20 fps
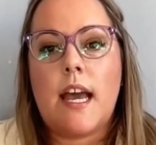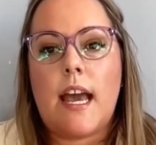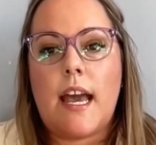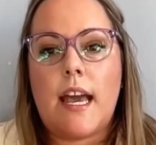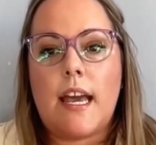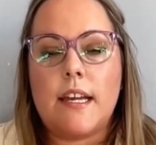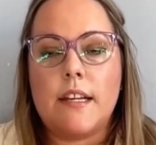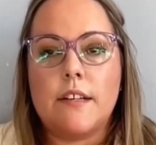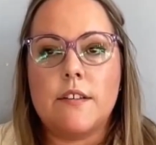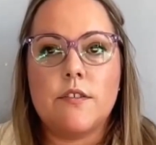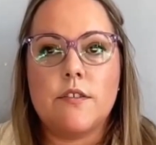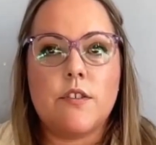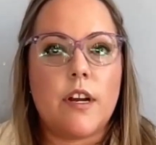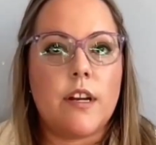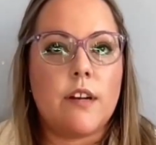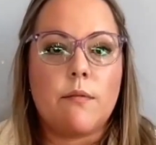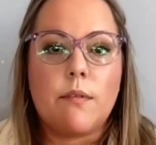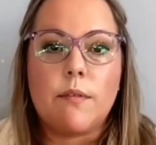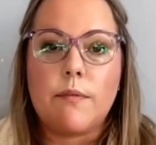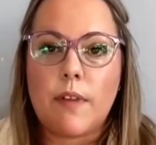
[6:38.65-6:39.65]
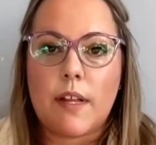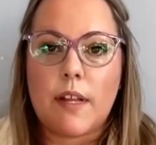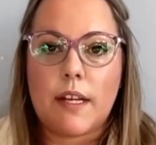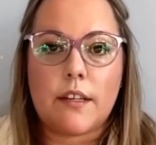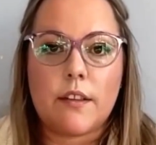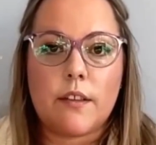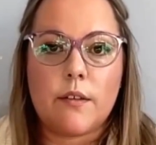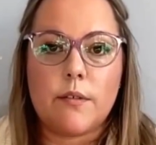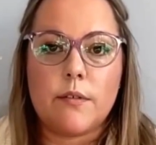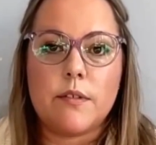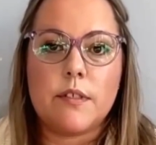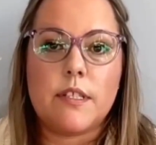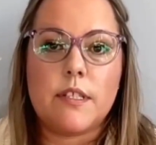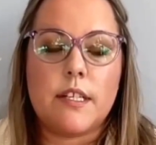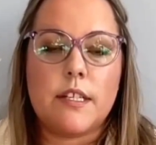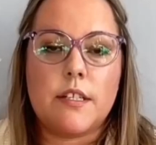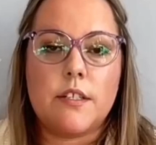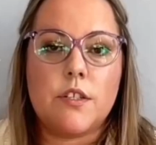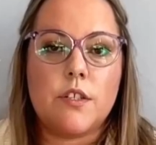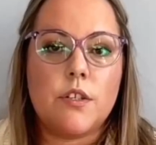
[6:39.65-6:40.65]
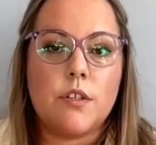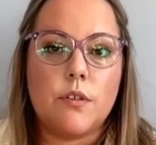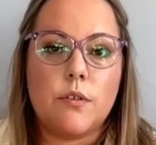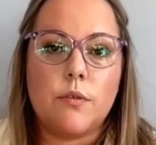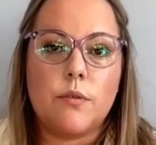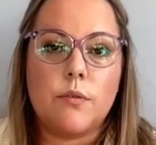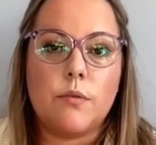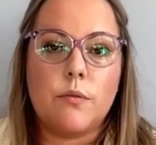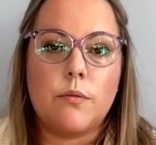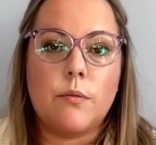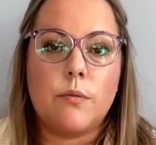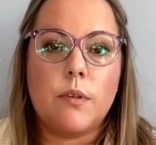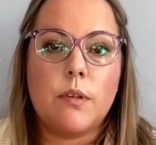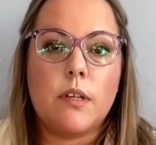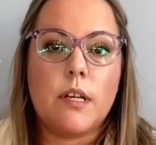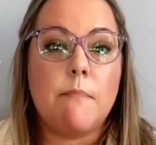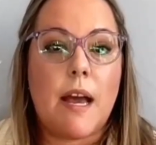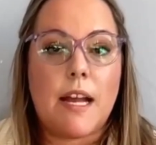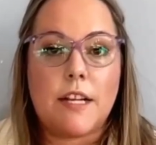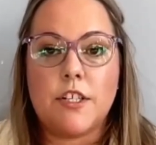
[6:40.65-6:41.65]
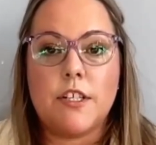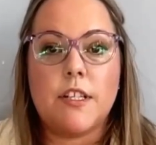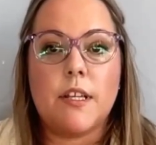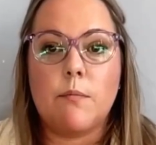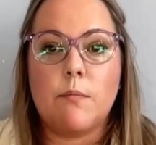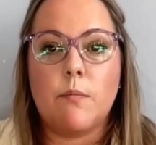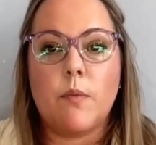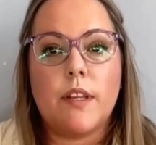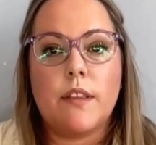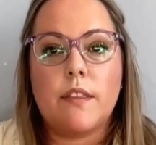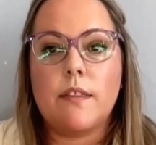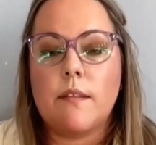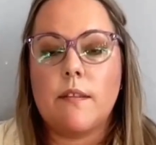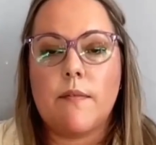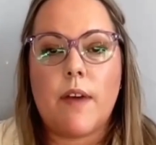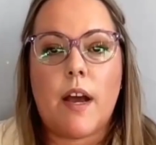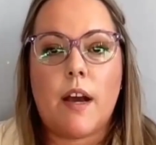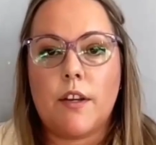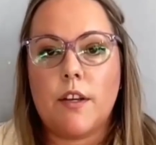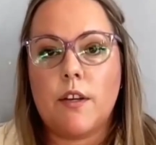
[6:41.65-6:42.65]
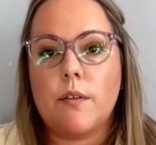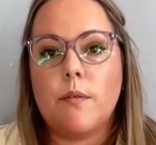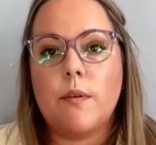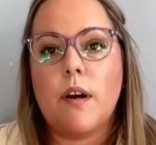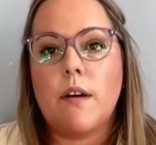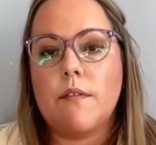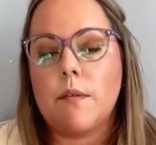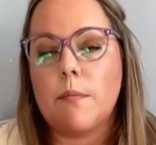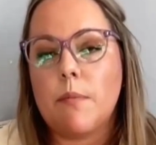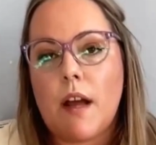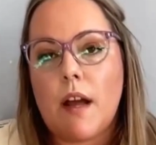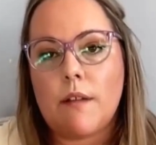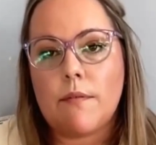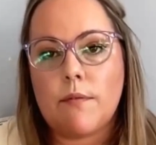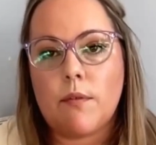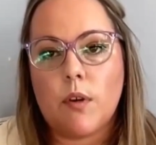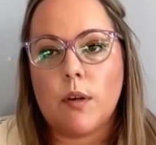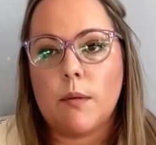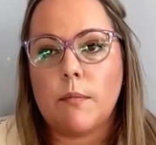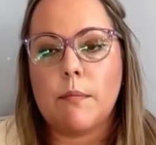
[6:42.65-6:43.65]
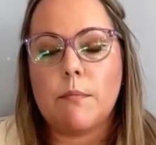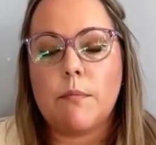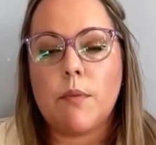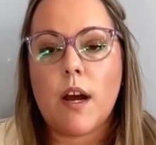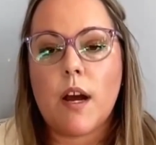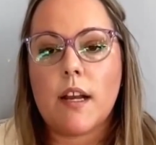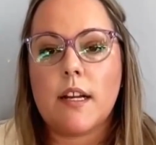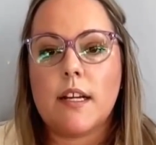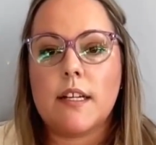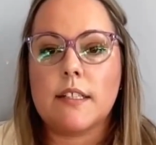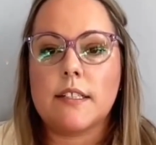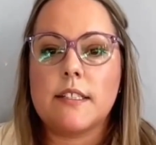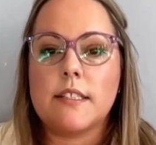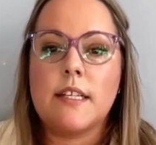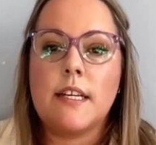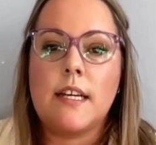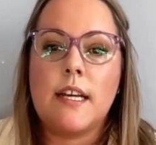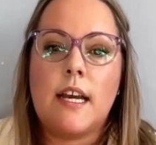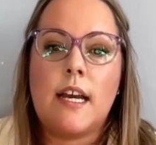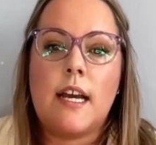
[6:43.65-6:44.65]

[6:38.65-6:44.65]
and try to reflect those into matching them with the value of the platform and product,